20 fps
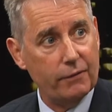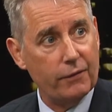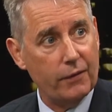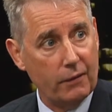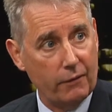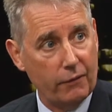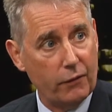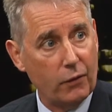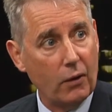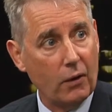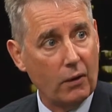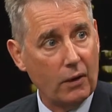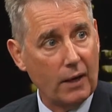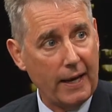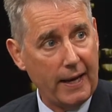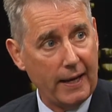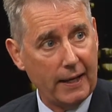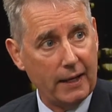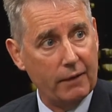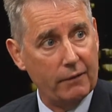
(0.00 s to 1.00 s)
For a
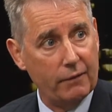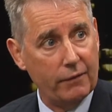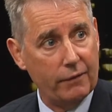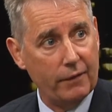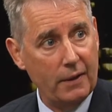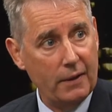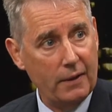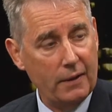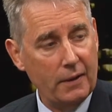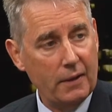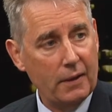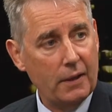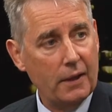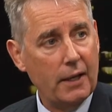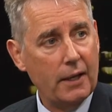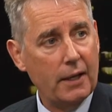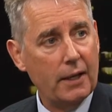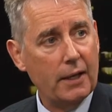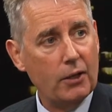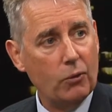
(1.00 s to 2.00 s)
lack of
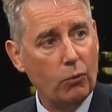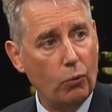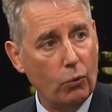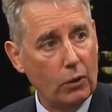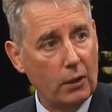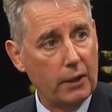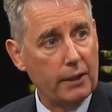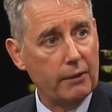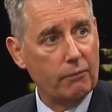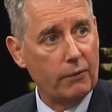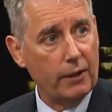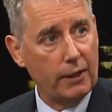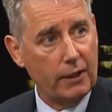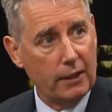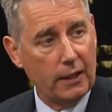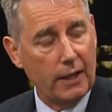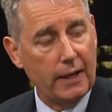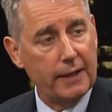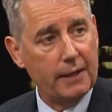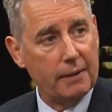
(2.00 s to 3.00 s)
an orderly
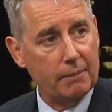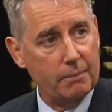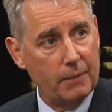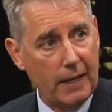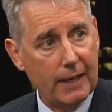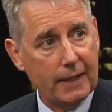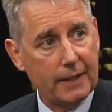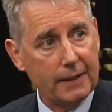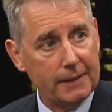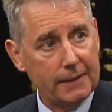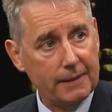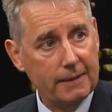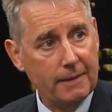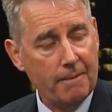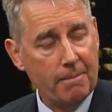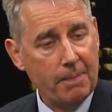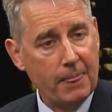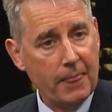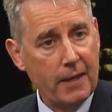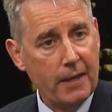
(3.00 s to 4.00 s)
regulated market.
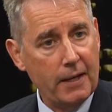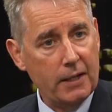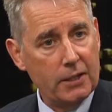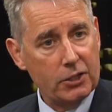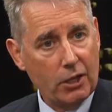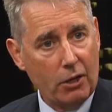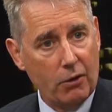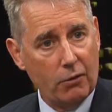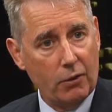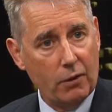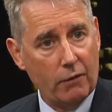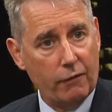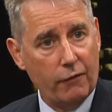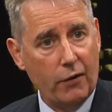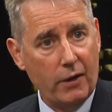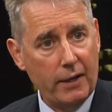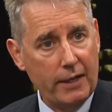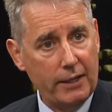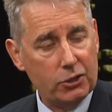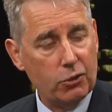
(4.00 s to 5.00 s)
So the
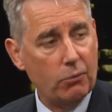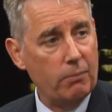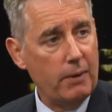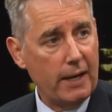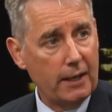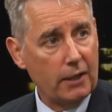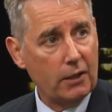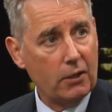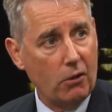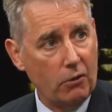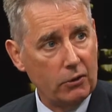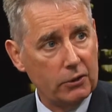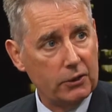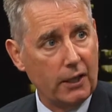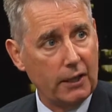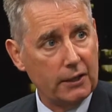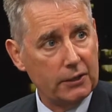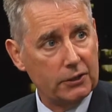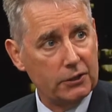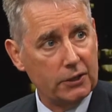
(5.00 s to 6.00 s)
Financial Market
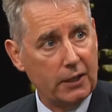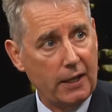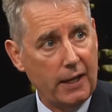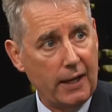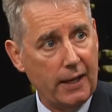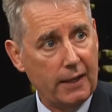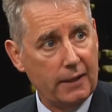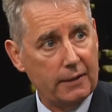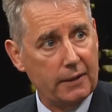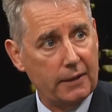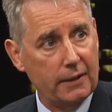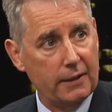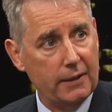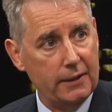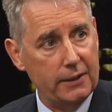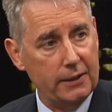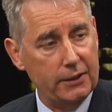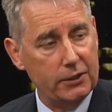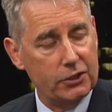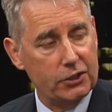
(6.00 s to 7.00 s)
Conduct Act
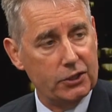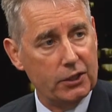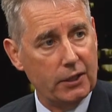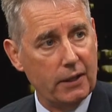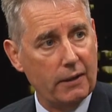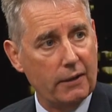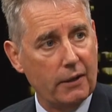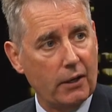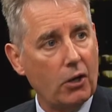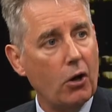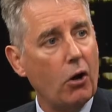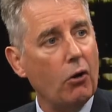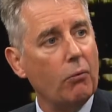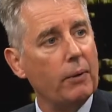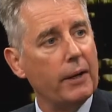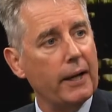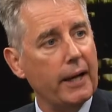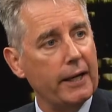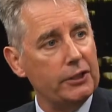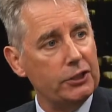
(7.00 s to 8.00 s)
is the
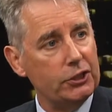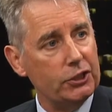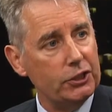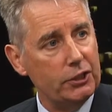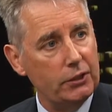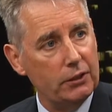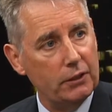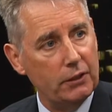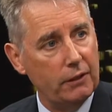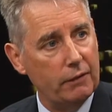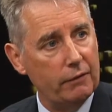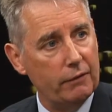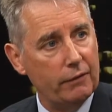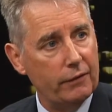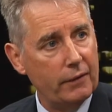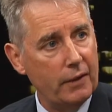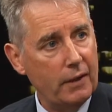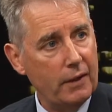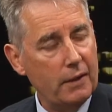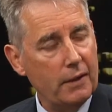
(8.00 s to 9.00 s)
culmination of